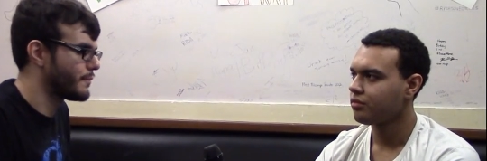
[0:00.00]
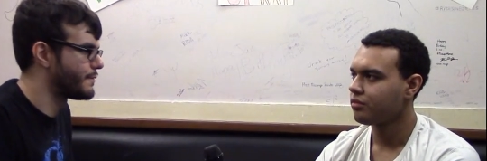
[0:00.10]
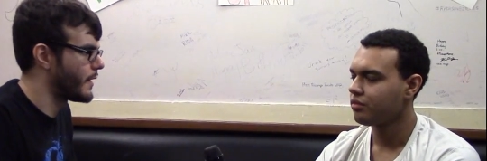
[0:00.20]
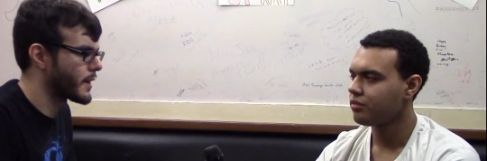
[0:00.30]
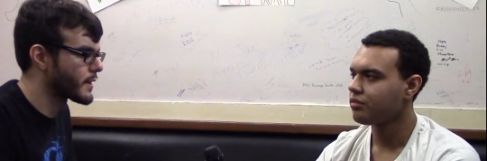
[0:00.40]

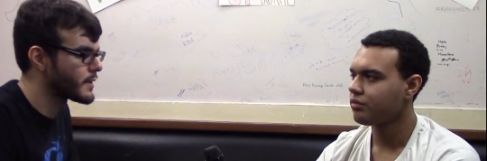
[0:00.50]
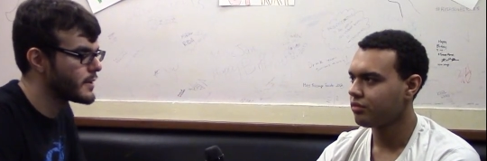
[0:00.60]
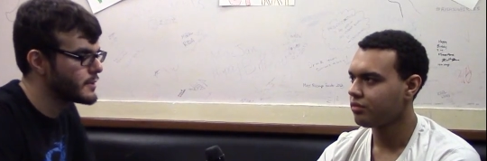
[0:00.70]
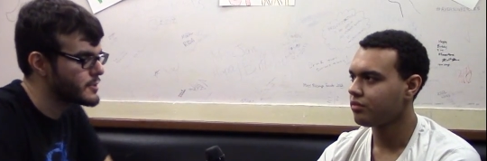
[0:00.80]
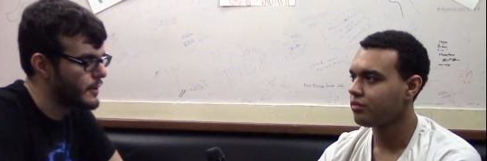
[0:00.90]
Speaker 1: fuck.
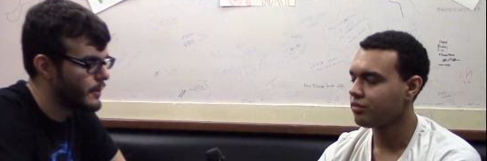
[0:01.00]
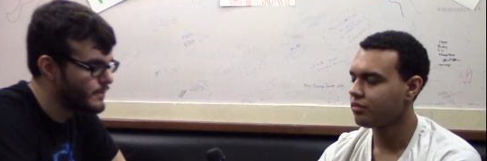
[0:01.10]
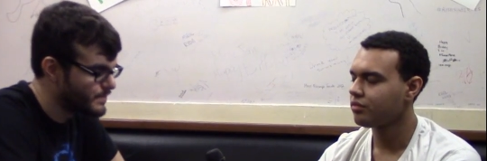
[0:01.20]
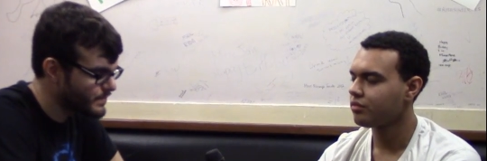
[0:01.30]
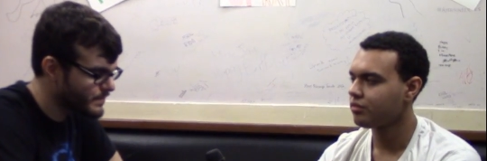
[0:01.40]
So
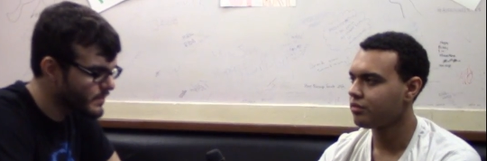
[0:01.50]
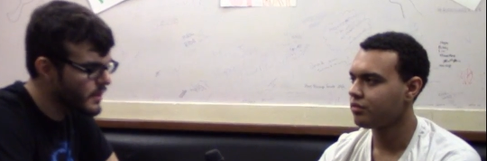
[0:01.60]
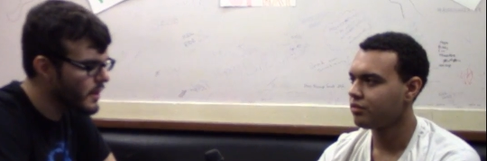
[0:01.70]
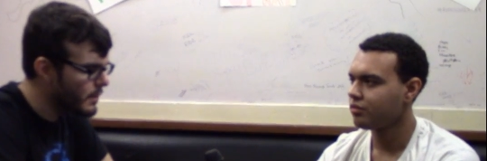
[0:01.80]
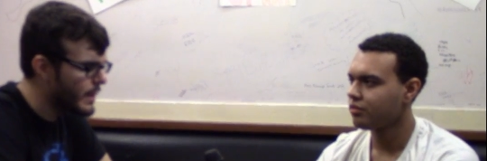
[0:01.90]

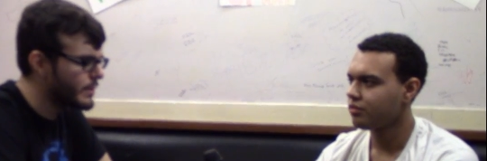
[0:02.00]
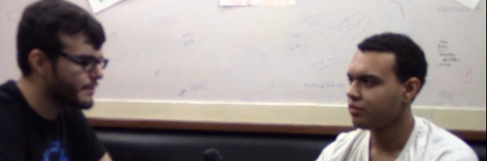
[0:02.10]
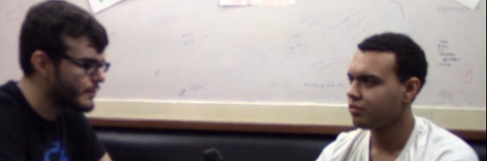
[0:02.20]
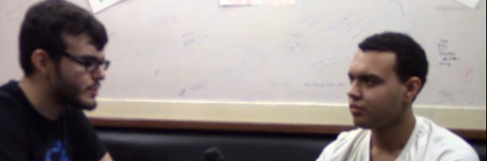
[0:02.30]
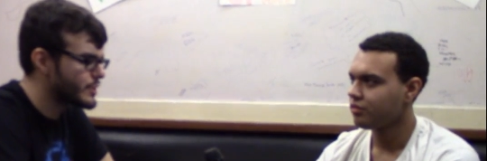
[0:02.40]
maybe in
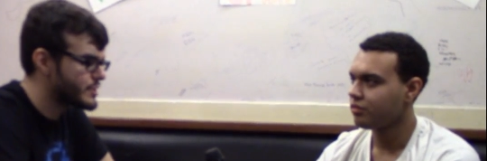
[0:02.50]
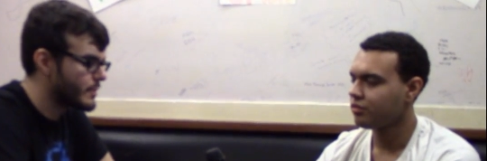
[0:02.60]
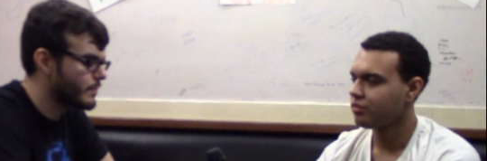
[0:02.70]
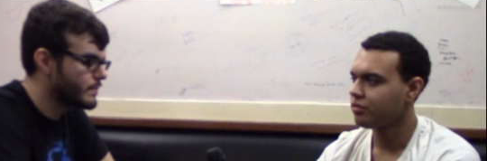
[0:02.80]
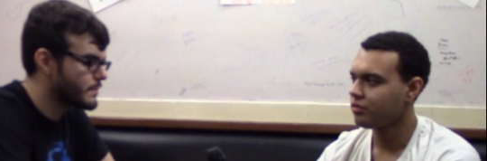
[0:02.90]
the future,
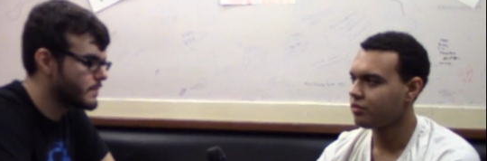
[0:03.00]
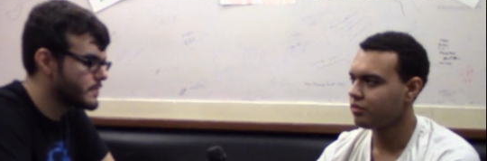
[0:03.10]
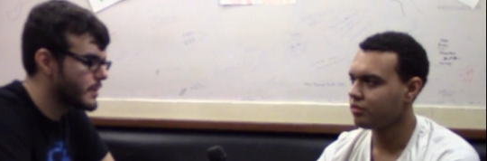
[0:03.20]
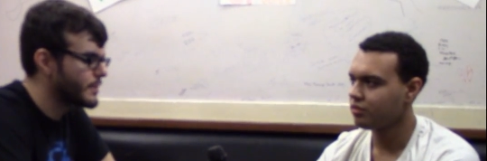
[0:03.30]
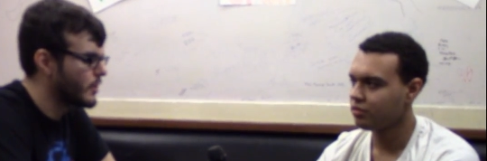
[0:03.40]
some
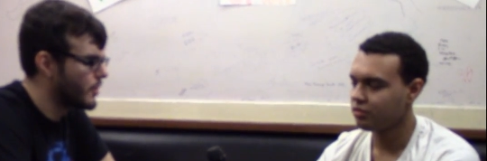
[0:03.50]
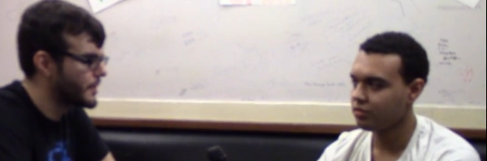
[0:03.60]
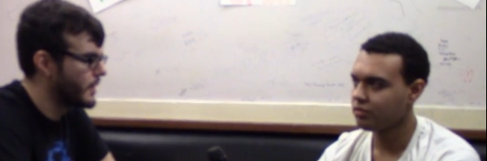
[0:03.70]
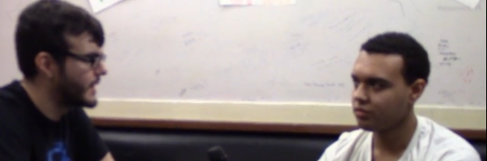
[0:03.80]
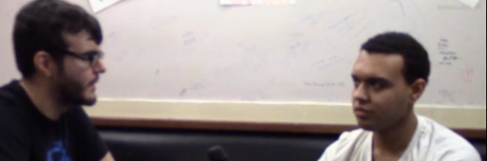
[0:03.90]
something along
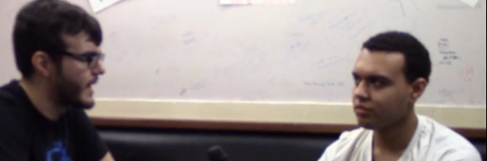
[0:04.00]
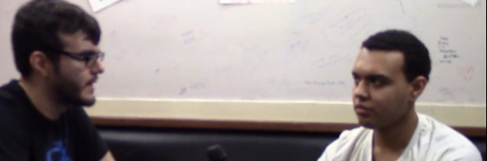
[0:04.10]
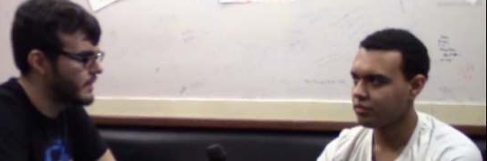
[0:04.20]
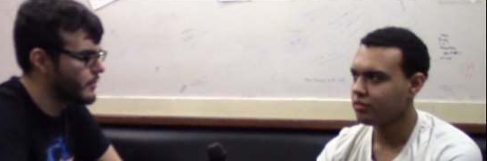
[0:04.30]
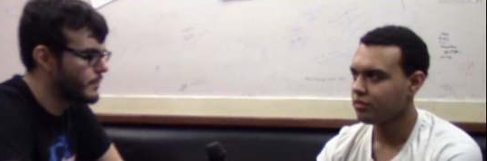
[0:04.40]
the line of that
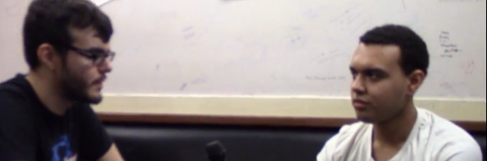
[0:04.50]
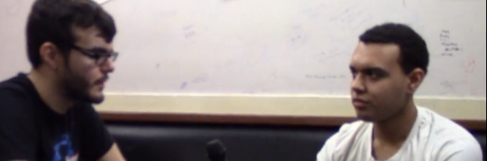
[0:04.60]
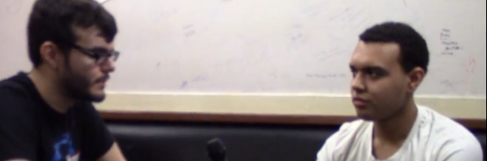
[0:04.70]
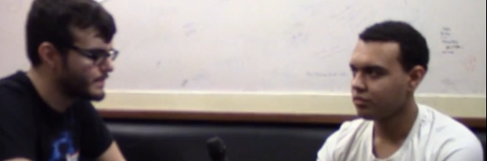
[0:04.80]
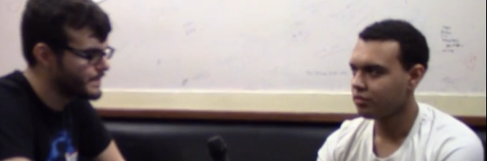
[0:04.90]
I think would be
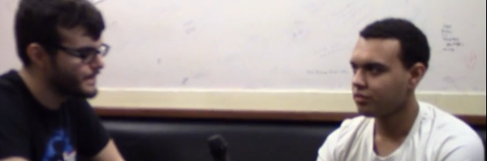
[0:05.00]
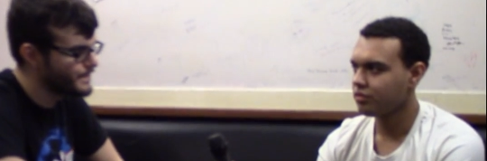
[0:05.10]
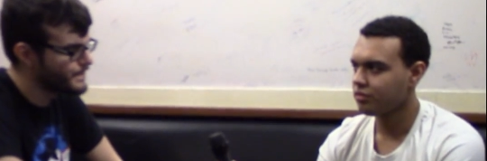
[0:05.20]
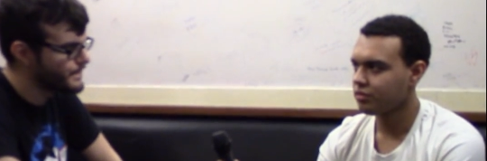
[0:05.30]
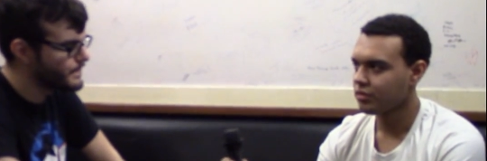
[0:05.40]
good.
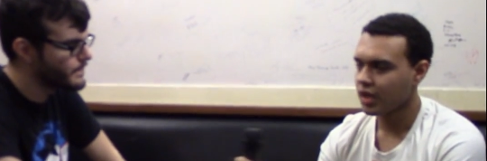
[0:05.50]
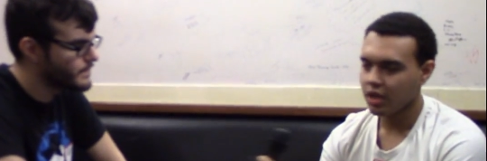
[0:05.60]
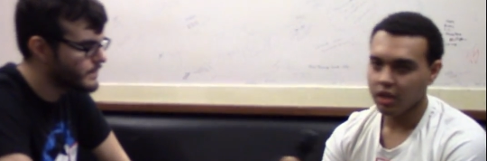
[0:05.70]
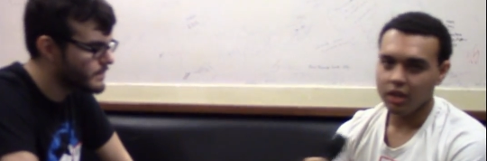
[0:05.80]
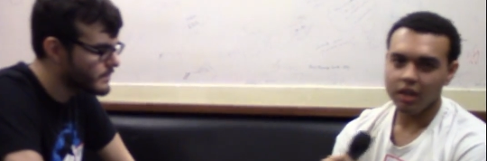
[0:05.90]

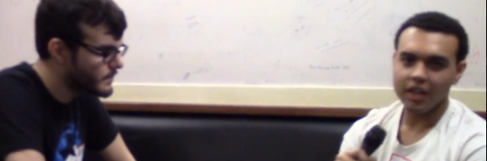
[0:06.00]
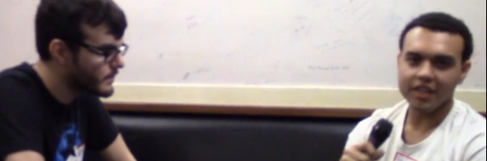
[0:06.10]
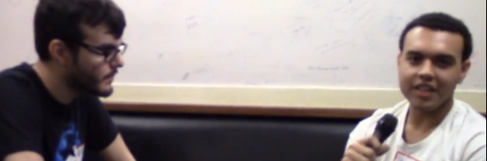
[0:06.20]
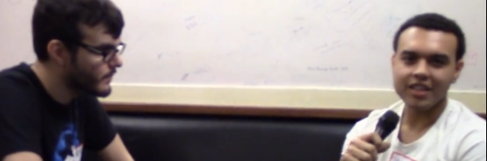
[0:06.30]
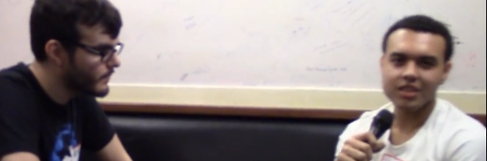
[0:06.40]
Speaker 2: All right,
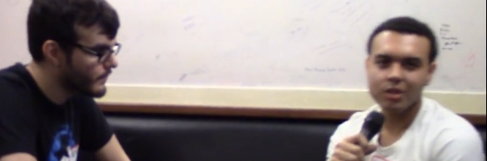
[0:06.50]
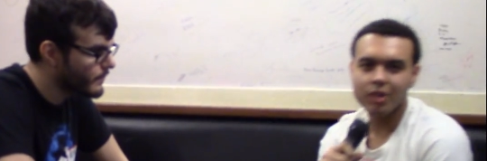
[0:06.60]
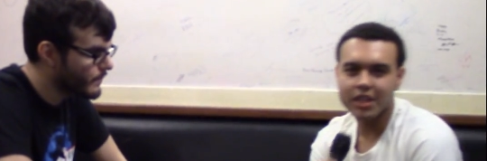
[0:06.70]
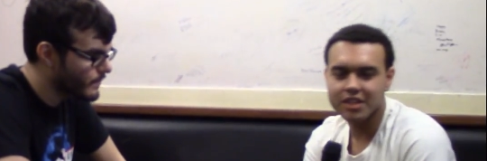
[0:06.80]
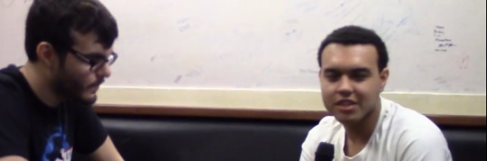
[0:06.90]
the next two
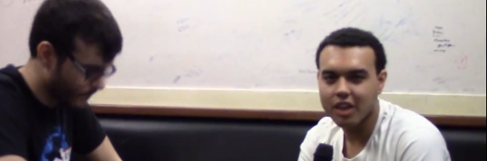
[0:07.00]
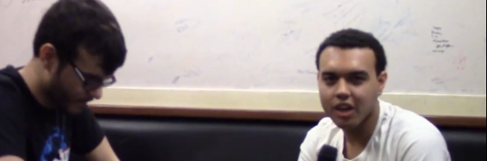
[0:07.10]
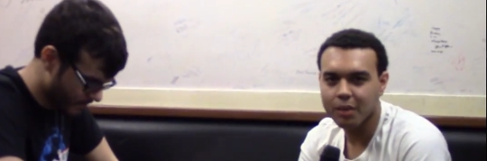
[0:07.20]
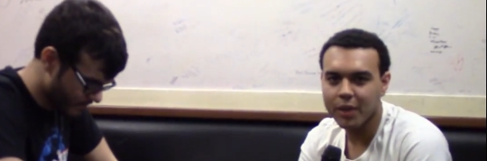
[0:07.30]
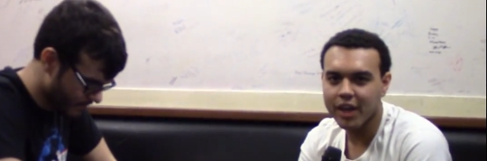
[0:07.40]
questions
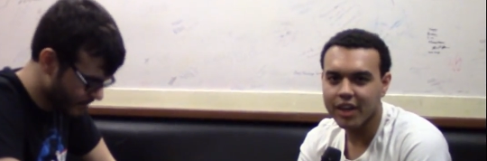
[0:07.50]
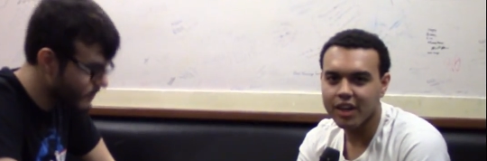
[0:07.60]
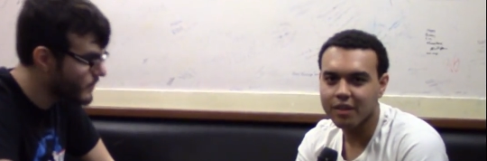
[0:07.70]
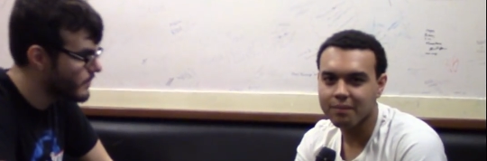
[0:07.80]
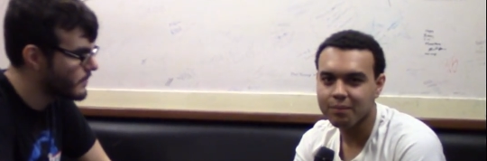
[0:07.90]
are by
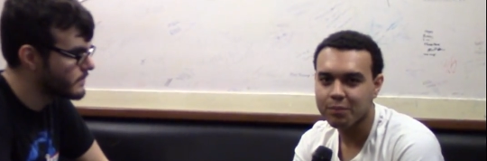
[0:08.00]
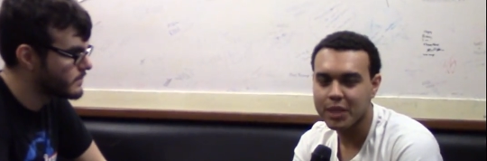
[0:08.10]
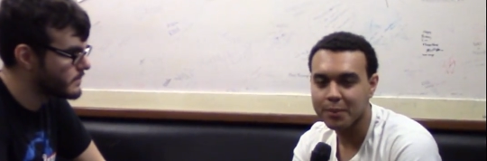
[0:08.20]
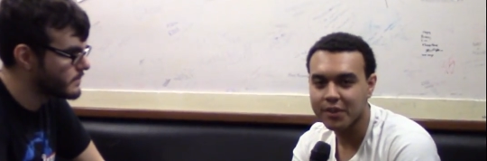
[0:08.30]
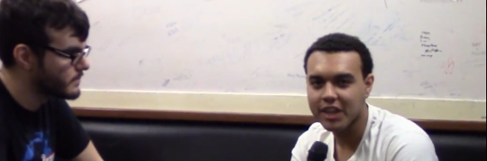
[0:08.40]
um,
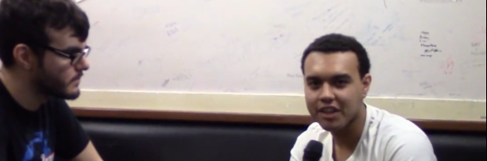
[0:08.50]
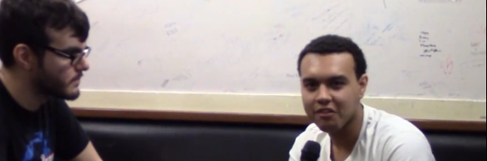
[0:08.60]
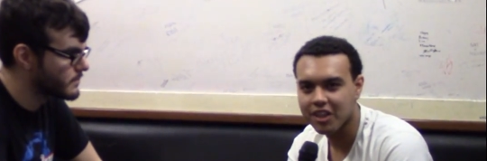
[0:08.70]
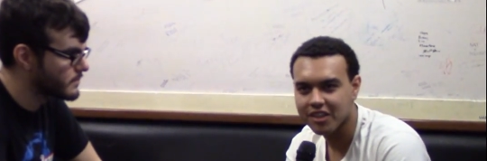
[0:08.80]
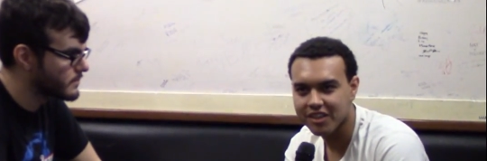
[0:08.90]
people that didn't
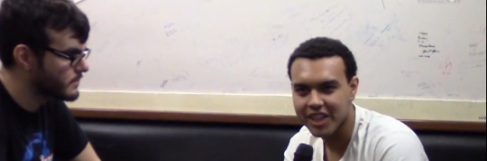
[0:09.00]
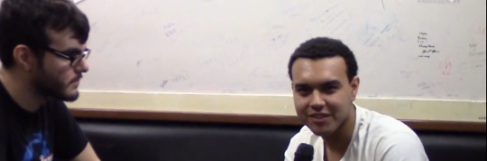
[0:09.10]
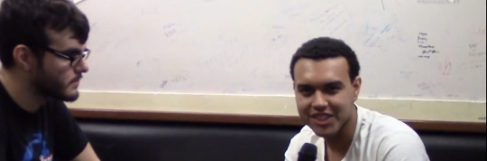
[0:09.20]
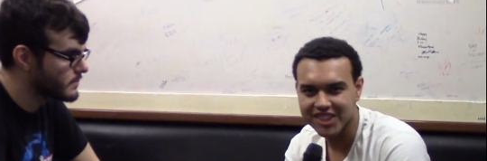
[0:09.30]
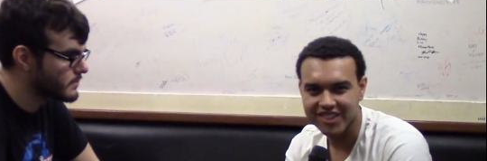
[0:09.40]
want their
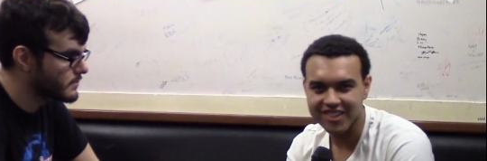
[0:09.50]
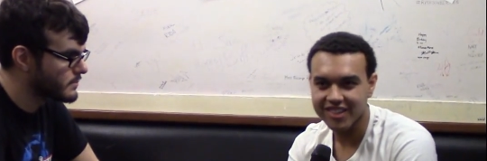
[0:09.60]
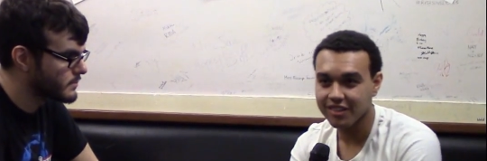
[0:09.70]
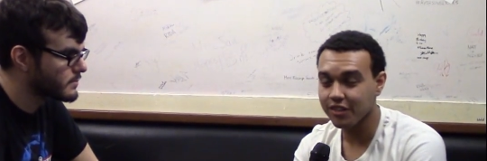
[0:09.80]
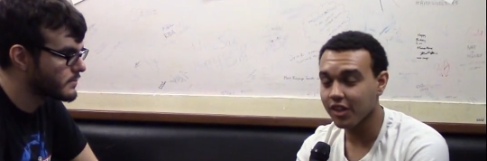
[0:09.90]
names shown
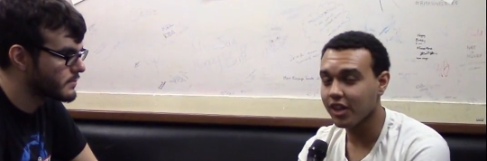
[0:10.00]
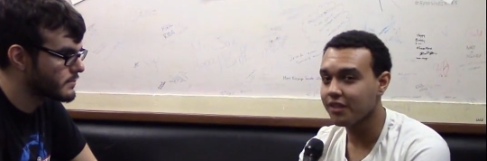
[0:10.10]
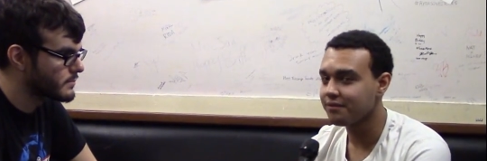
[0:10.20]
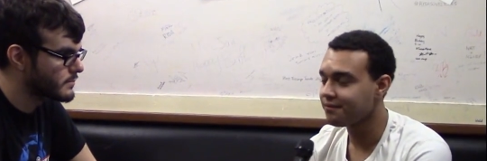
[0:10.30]
for um,